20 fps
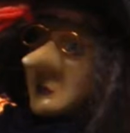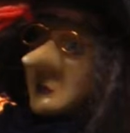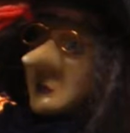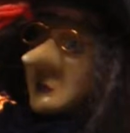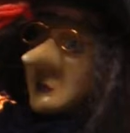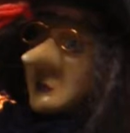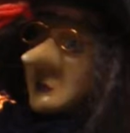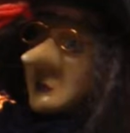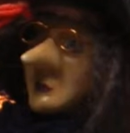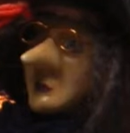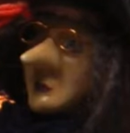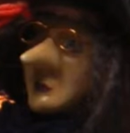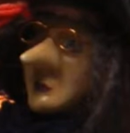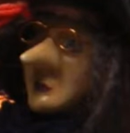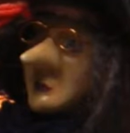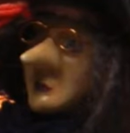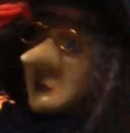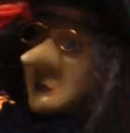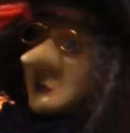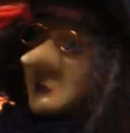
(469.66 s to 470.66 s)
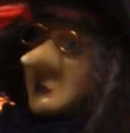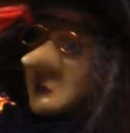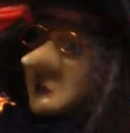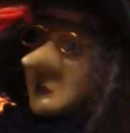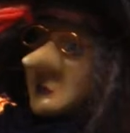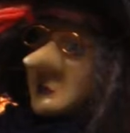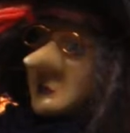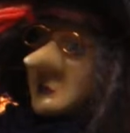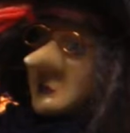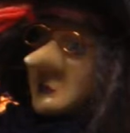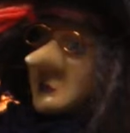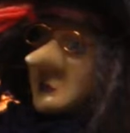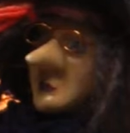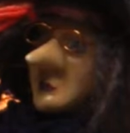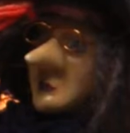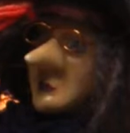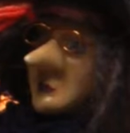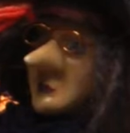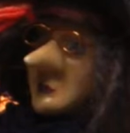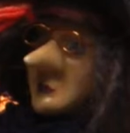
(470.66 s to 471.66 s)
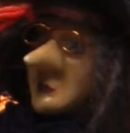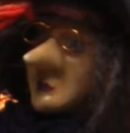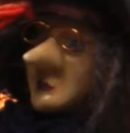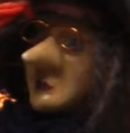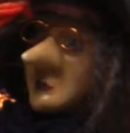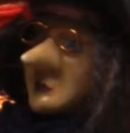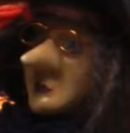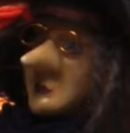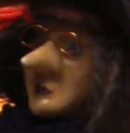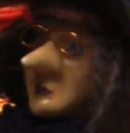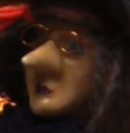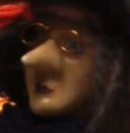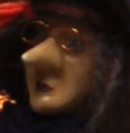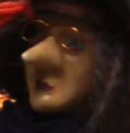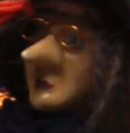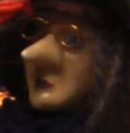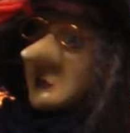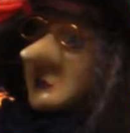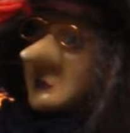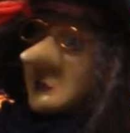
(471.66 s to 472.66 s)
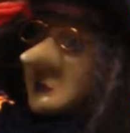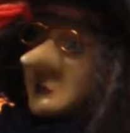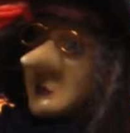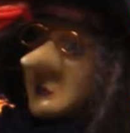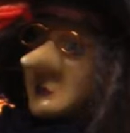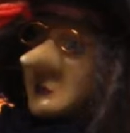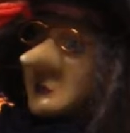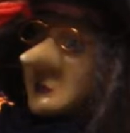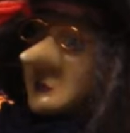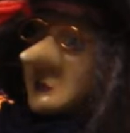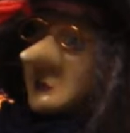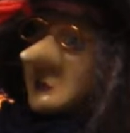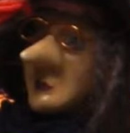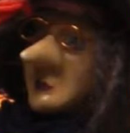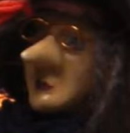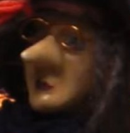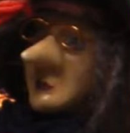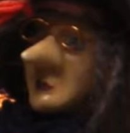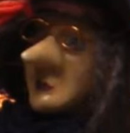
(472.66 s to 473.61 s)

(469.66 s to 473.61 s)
Nobody speaks.